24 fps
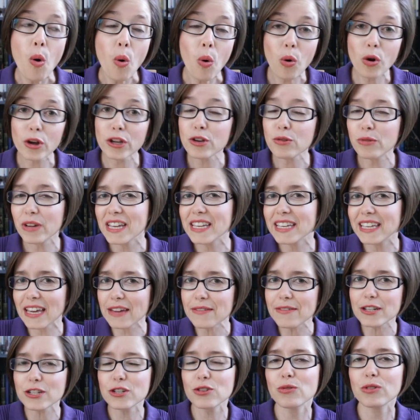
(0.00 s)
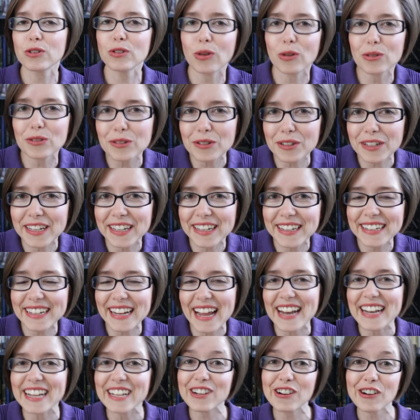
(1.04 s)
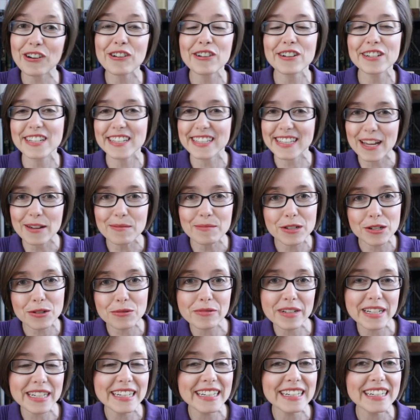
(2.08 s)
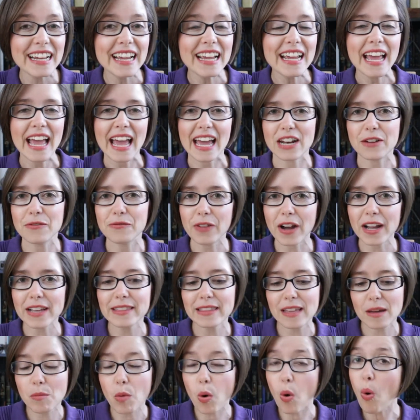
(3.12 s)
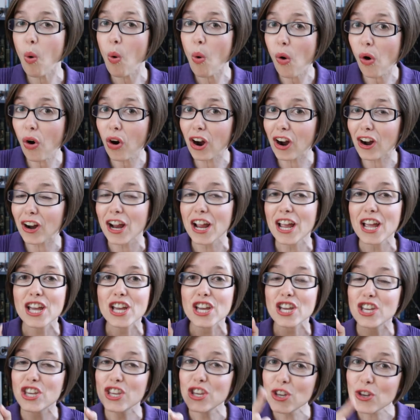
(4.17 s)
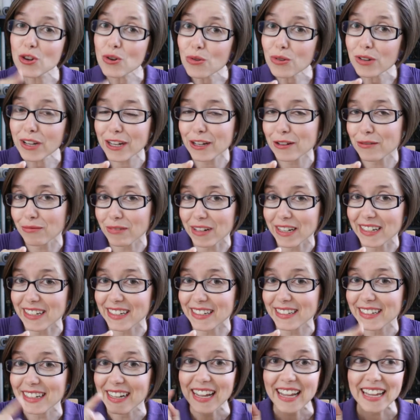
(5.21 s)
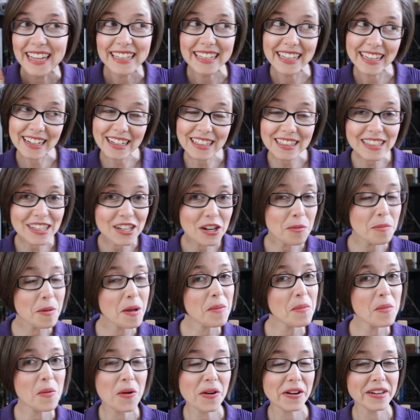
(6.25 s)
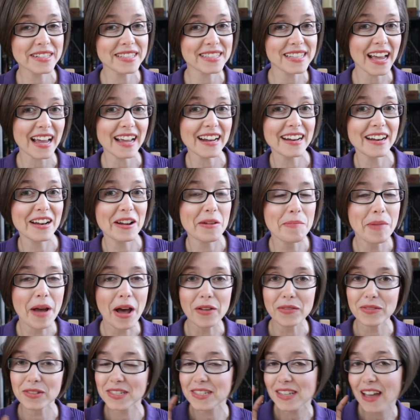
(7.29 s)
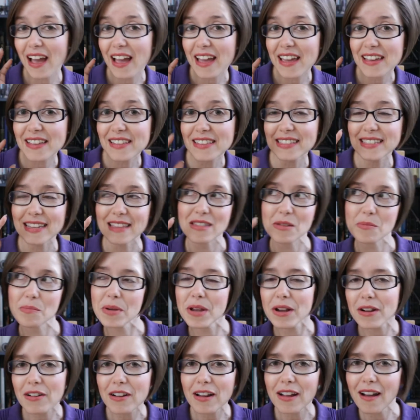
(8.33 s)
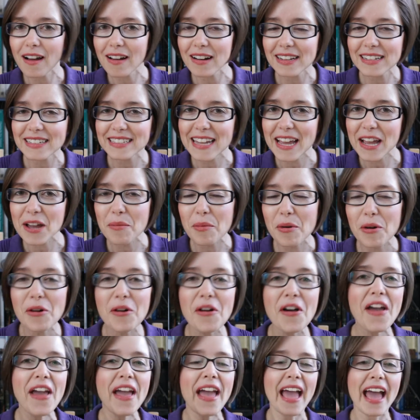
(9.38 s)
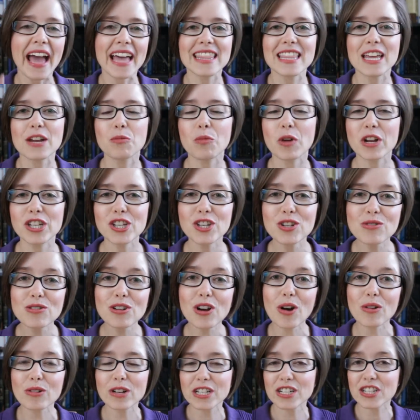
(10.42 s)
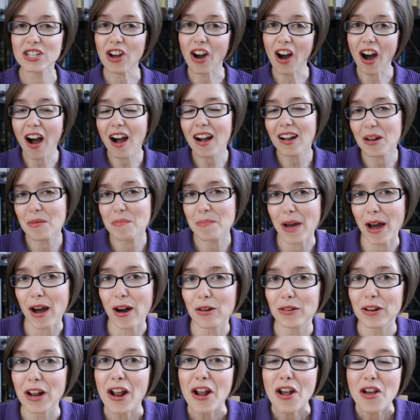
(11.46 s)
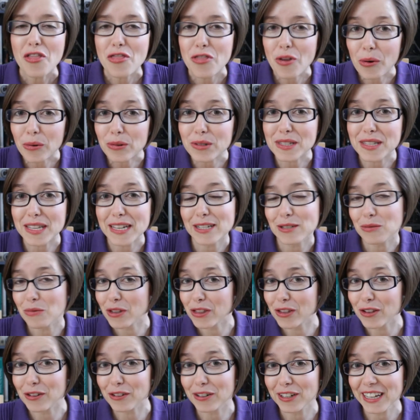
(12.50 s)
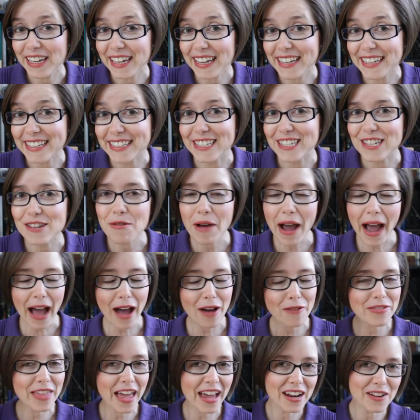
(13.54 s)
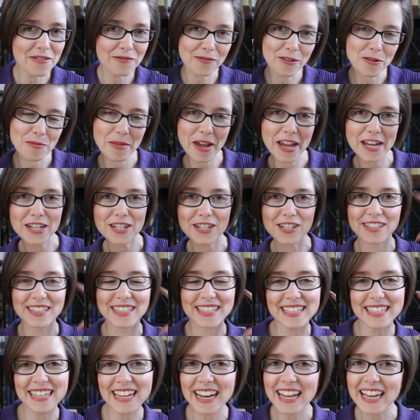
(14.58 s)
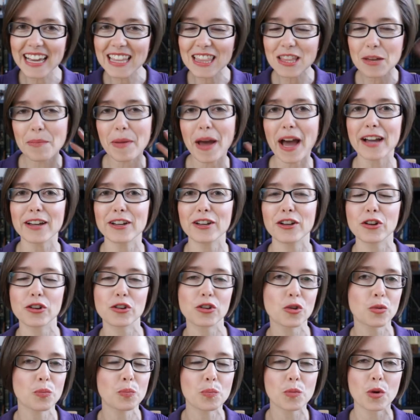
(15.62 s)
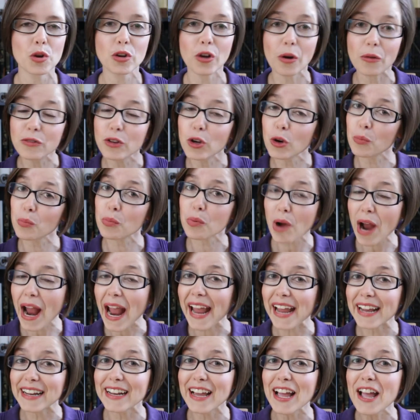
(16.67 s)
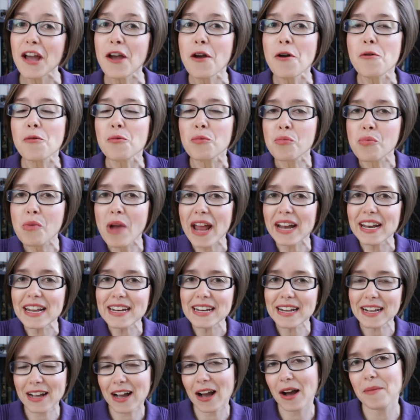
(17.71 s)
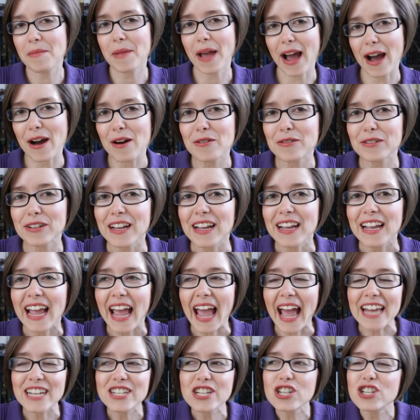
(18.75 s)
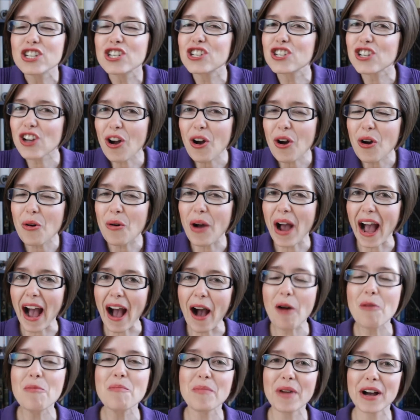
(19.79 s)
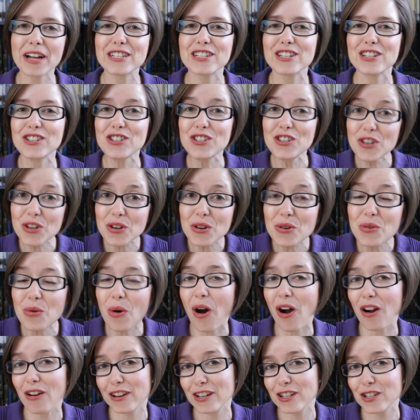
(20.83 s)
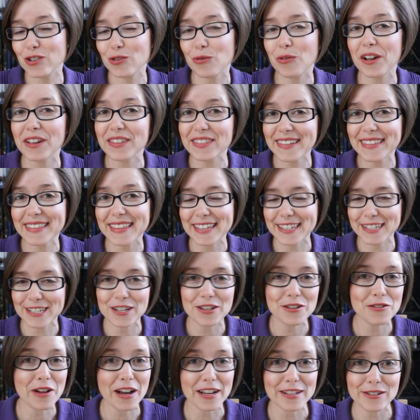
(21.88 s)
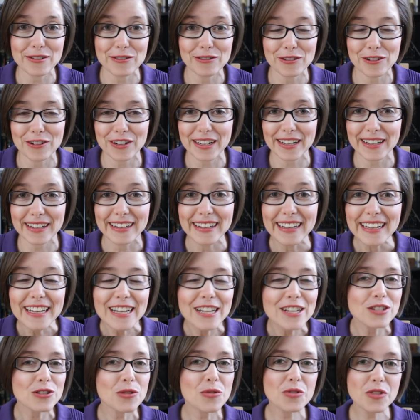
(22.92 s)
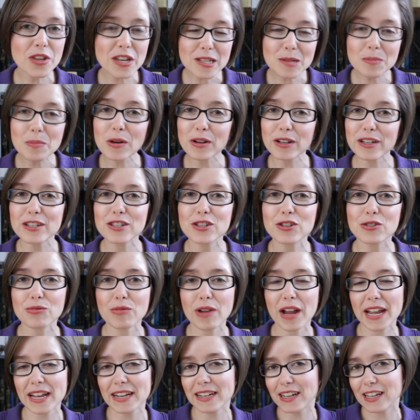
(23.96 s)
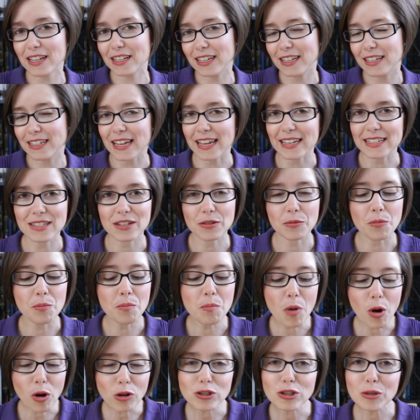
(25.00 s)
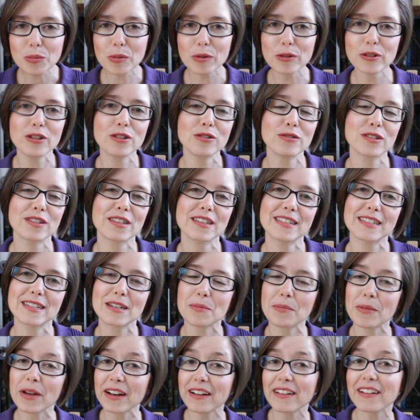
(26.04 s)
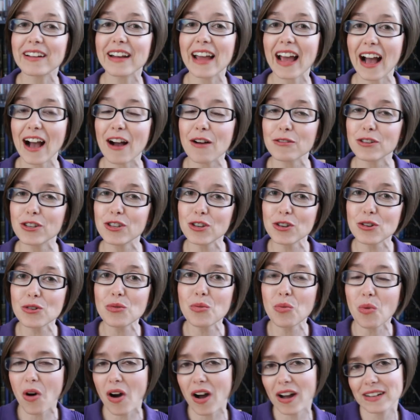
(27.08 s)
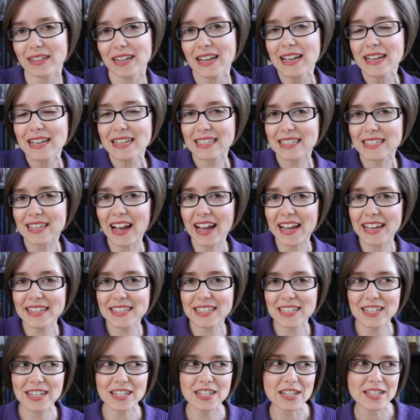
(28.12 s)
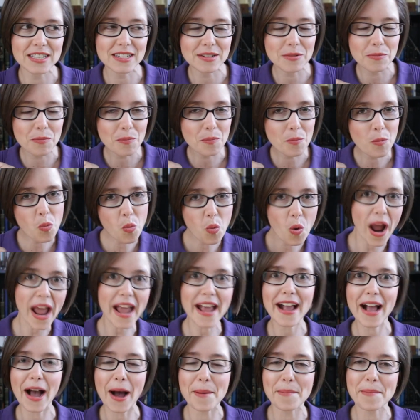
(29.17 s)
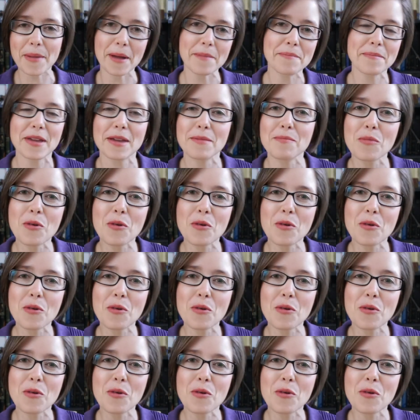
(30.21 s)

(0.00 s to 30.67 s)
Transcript: Or you can give it to an older kid and encourage them to read it and invite them, or you can read it. Get a little bit more excited about science and the periodic table, and then when you go to talk about those things with your kids, you have that information sitting in the back of your brain ready to come out and just show how much you are enjoying the things that you guys are learning. So this book is great. It has multiple uses depending on how you want science to just wake up and be